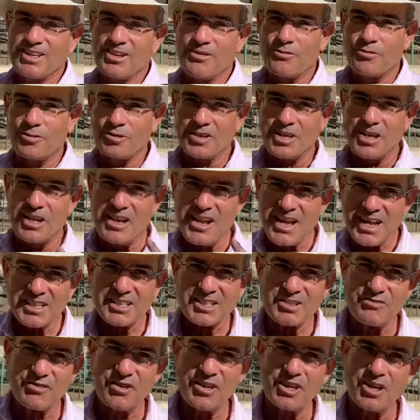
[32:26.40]
for the
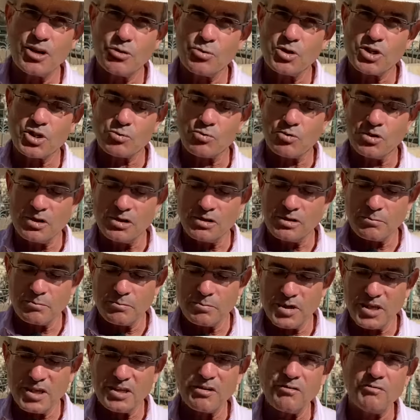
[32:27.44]
next video, which will
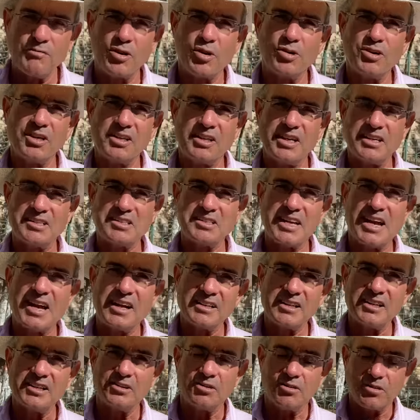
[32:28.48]
be devoted
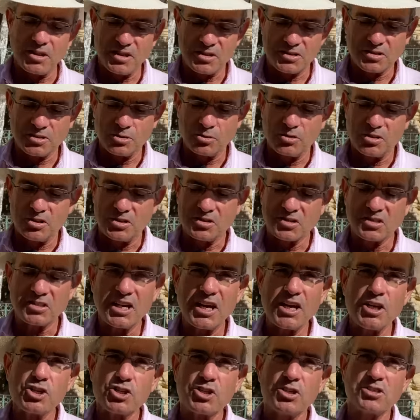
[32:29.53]
exactly to this, to the
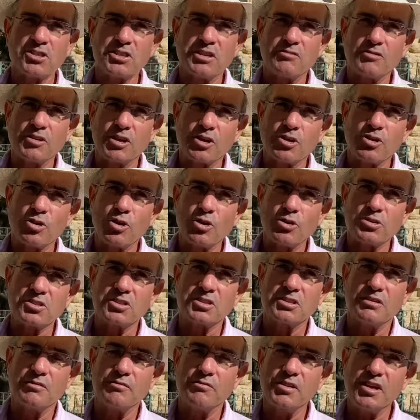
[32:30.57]
Stations of the Cross,
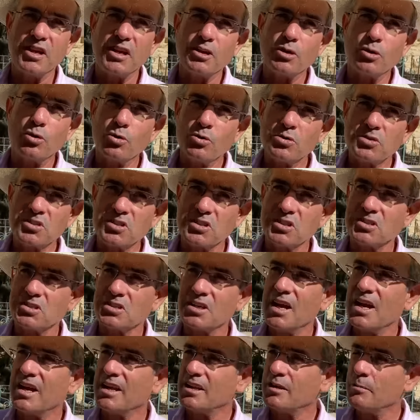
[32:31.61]
the Via Crucis,
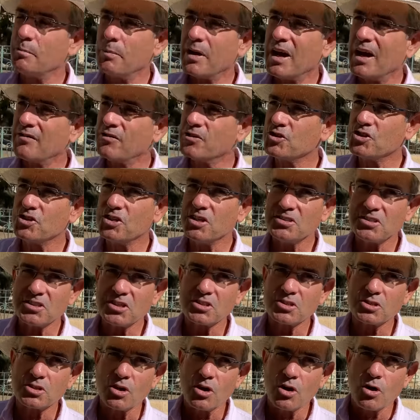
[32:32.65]
the path
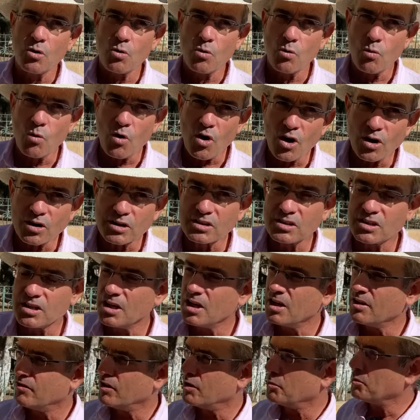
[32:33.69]
Jesus walked
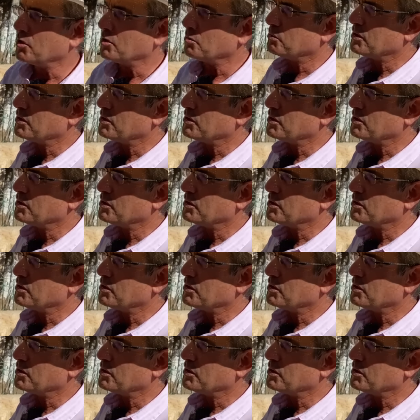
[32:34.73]
from the